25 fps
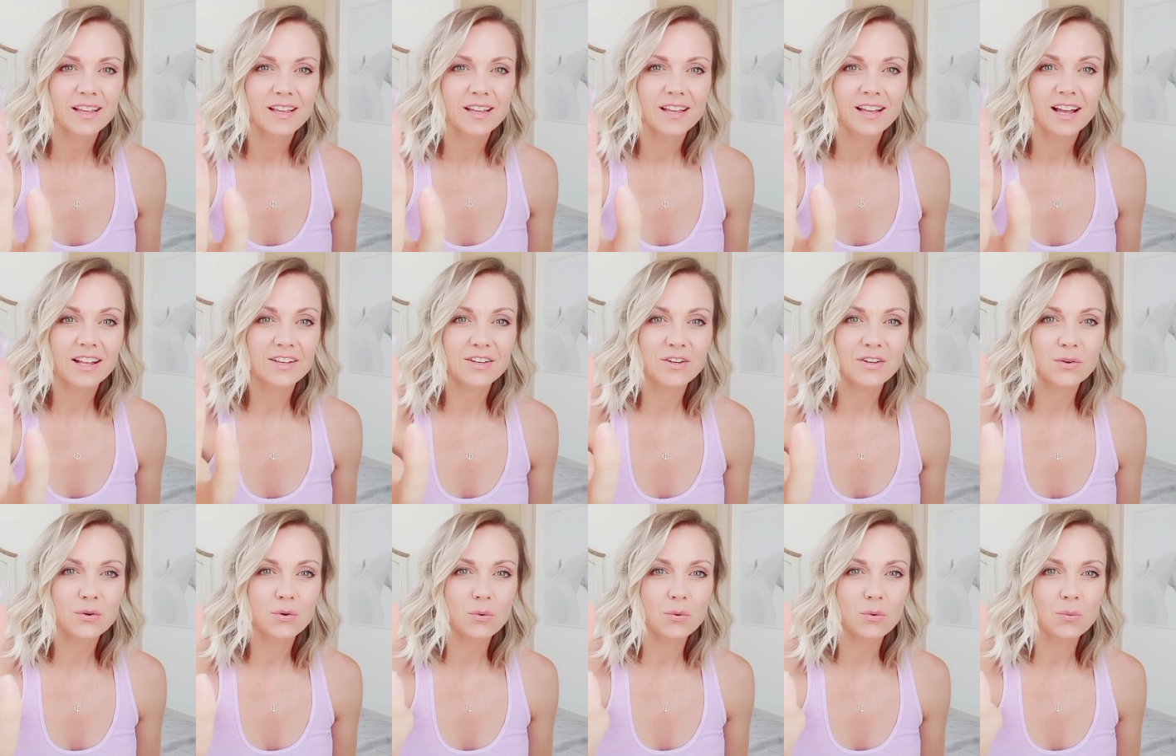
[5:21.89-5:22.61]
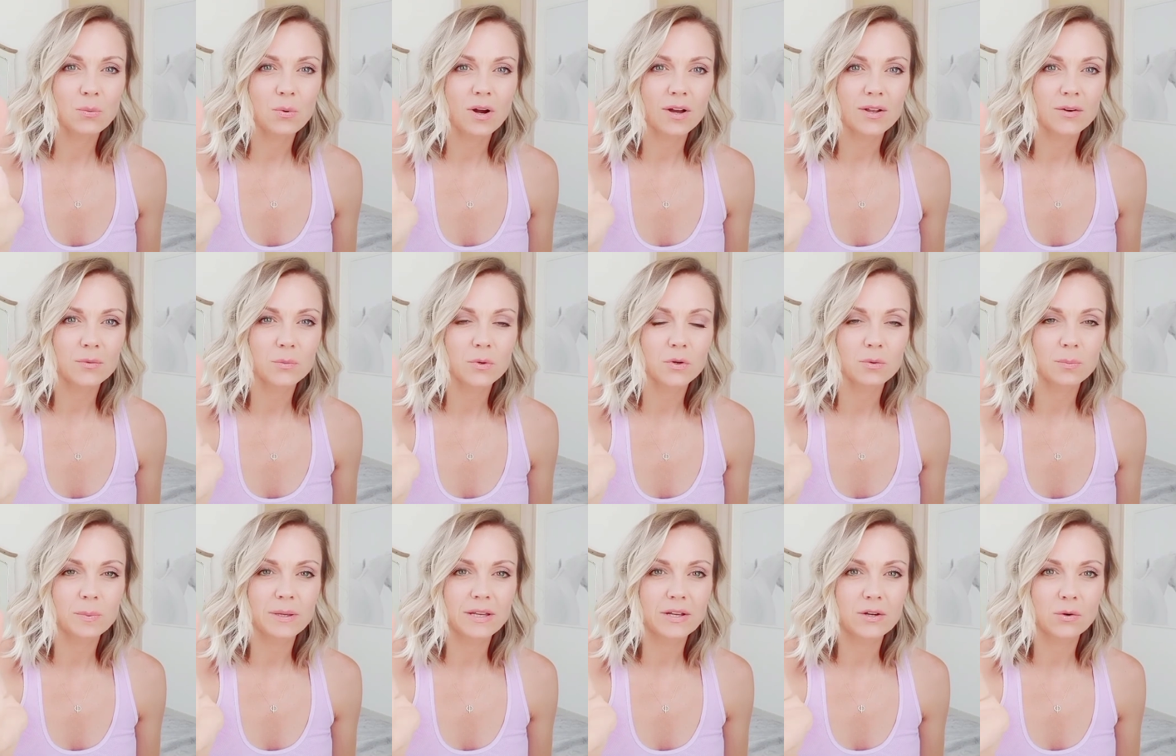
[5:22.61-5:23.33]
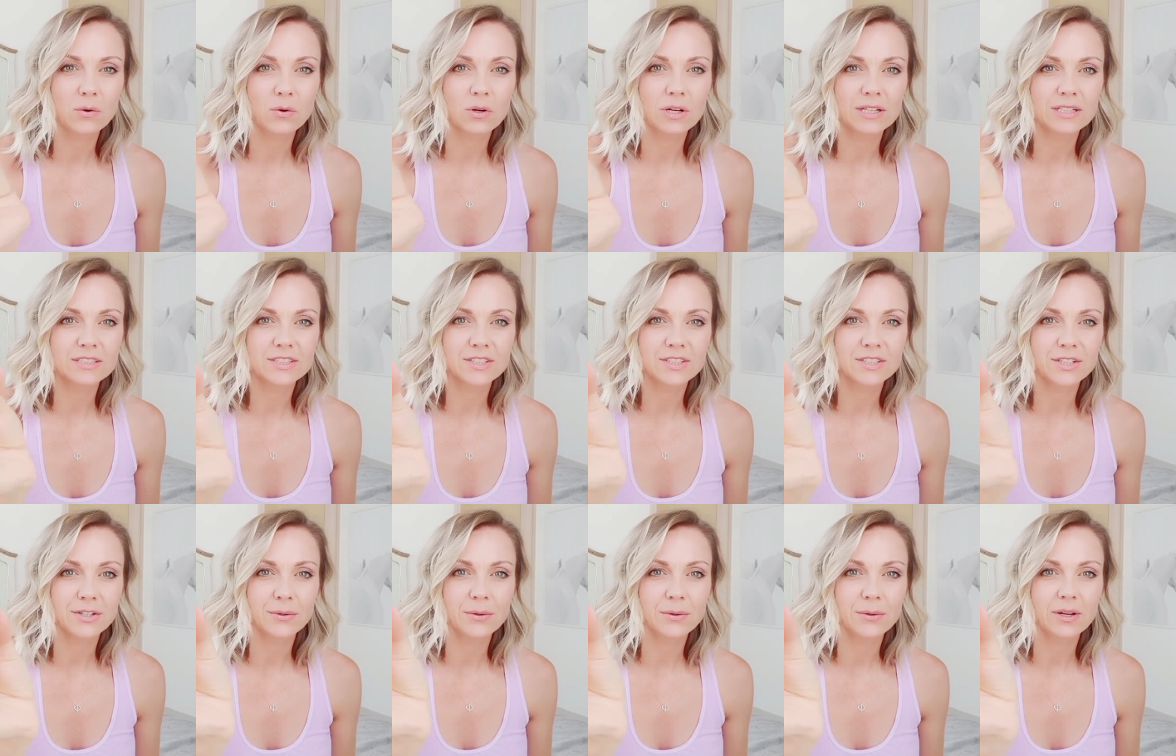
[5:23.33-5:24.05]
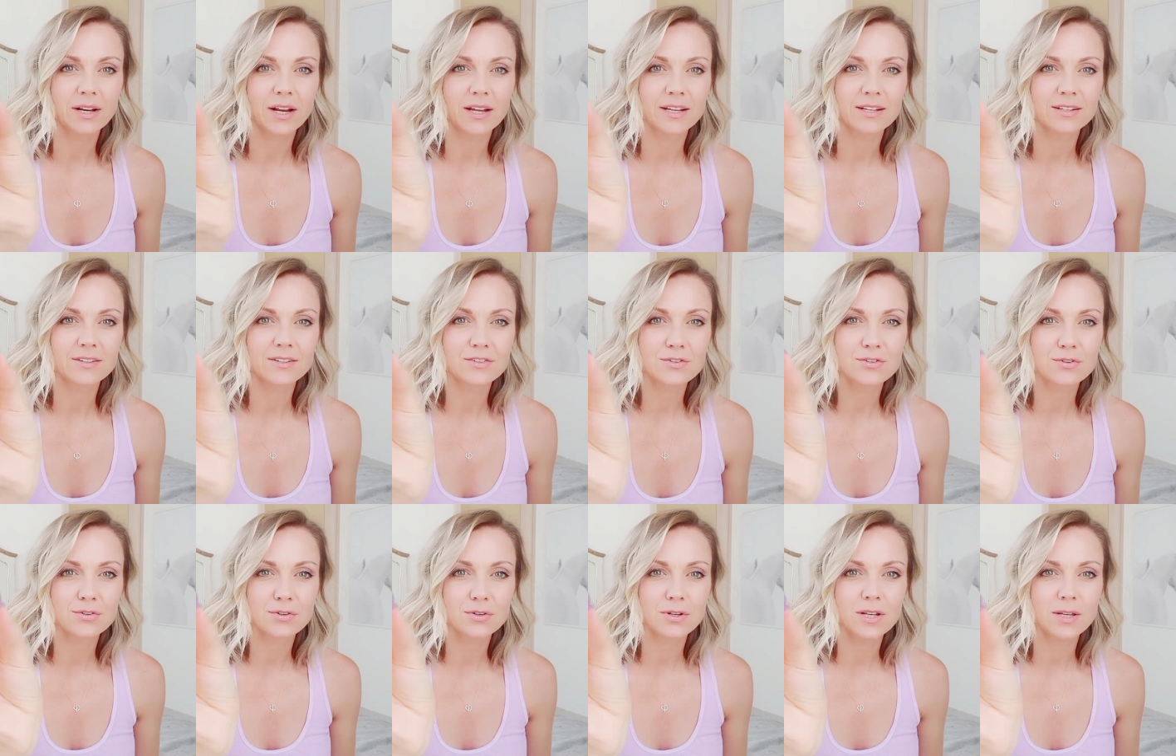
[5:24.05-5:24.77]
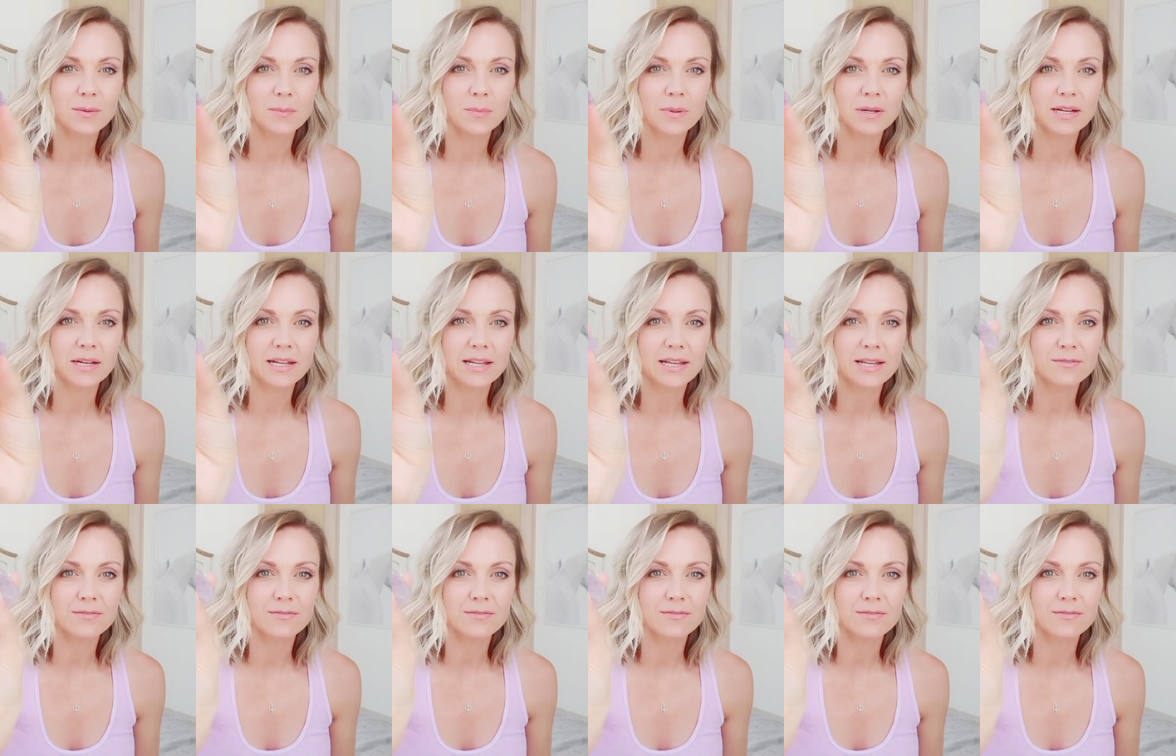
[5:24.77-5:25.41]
And your one will be calling to you. And I truly believe